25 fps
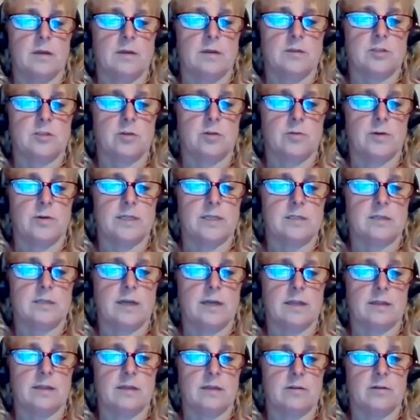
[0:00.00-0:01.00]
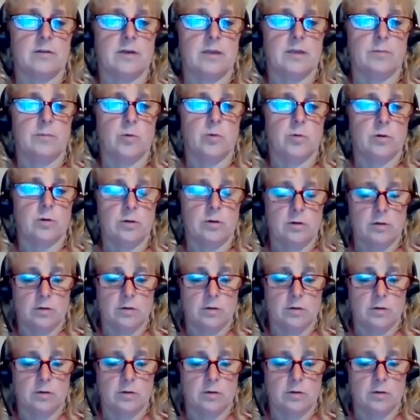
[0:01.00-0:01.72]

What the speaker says: so it's not there anymore.